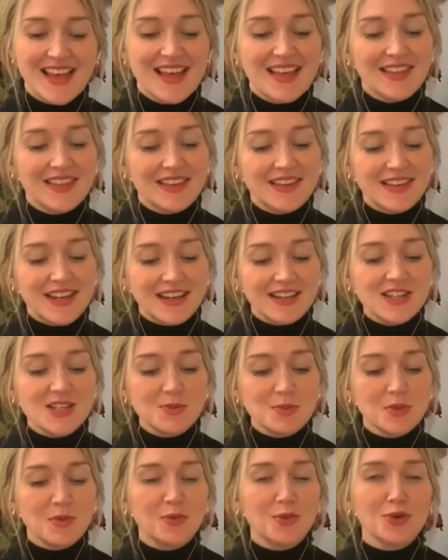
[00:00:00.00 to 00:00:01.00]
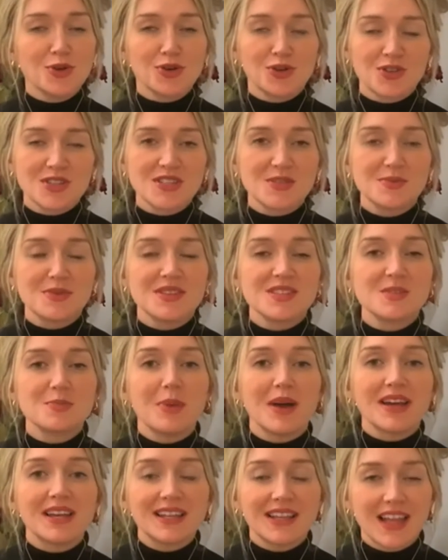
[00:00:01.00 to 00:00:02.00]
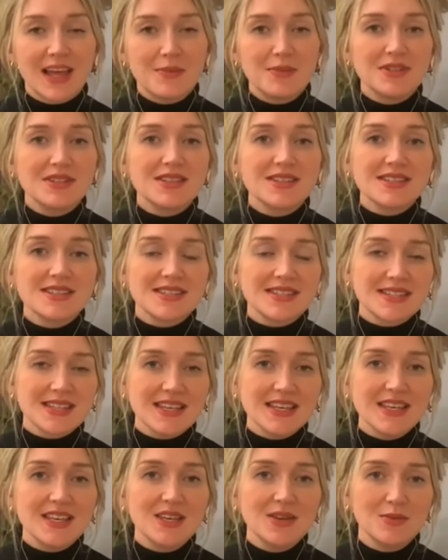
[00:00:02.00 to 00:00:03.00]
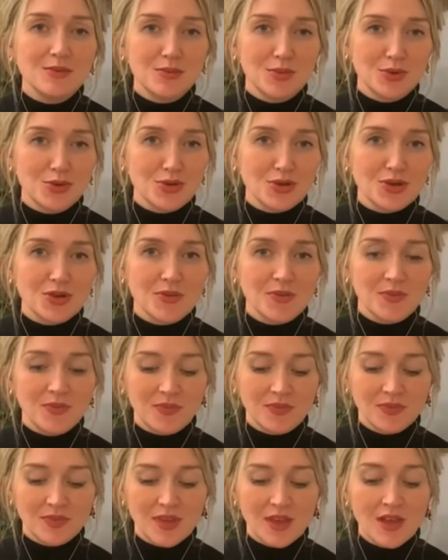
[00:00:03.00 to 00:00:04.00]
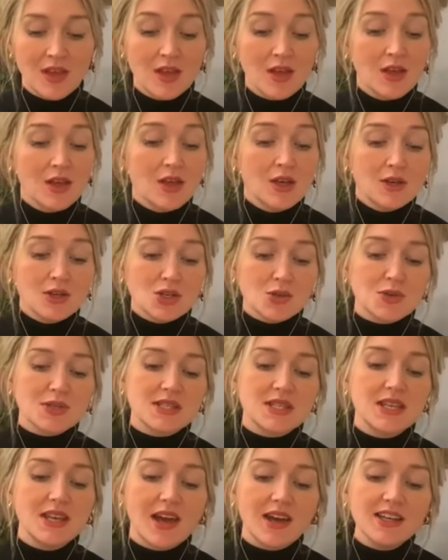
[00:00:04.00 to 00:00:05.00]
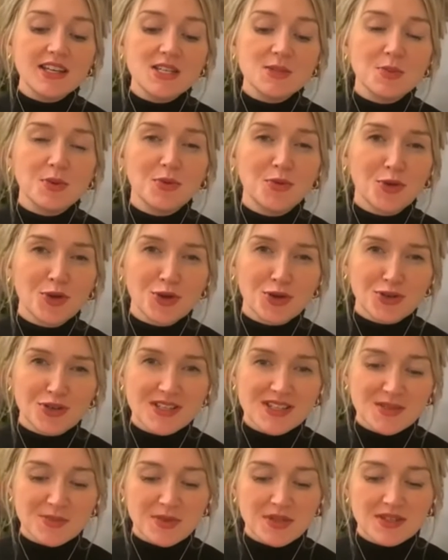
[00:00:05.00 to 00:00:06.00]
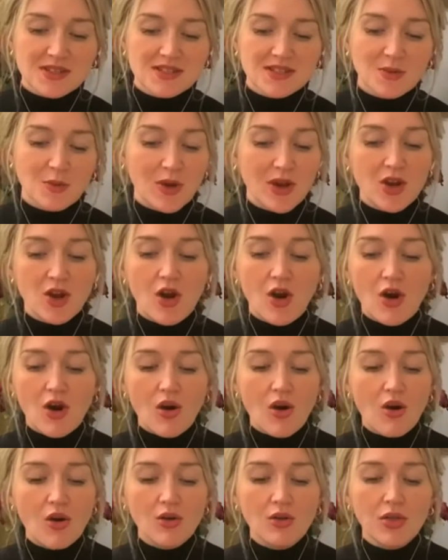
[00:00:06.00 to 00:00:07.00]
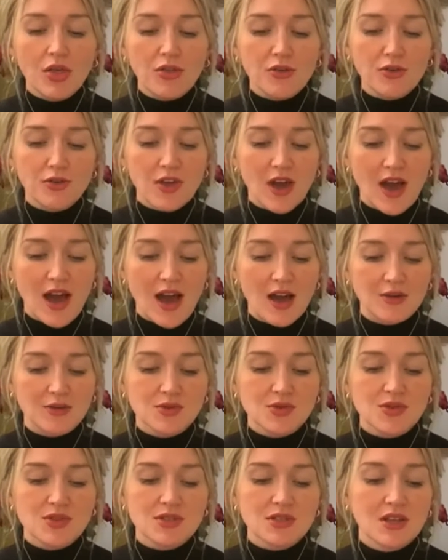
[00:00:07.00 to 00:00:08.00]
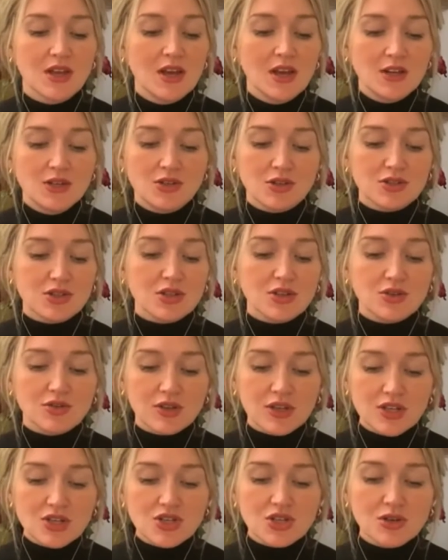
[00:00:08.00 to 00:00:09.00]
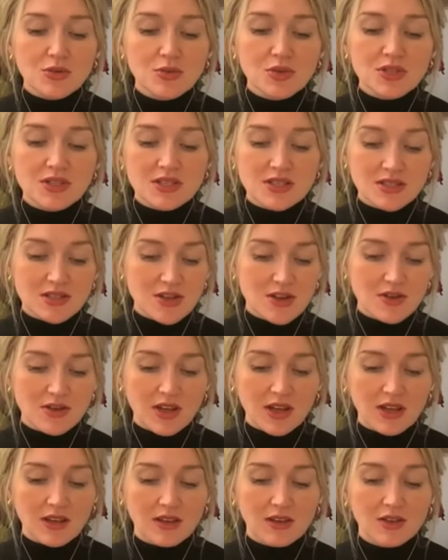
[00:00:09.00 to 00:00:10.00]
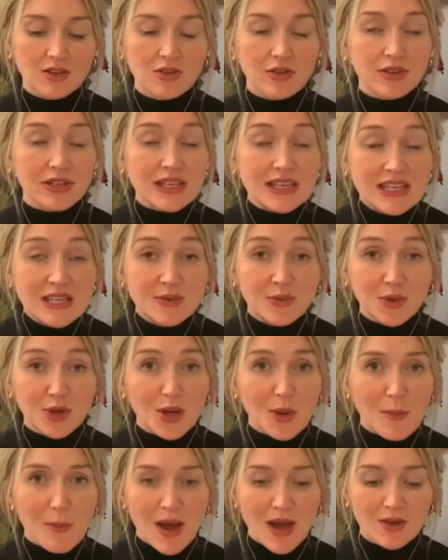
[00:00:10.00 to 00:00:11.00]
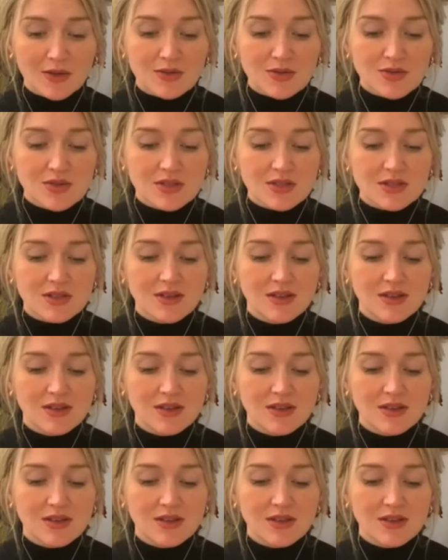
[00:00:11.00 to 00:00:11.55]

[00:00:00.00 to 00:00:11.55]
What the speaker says: The Night Before Christmas by Clement C. Moore. 'Twas the night before Christmas, when all through the house not a creature was stirring, not even a mouse.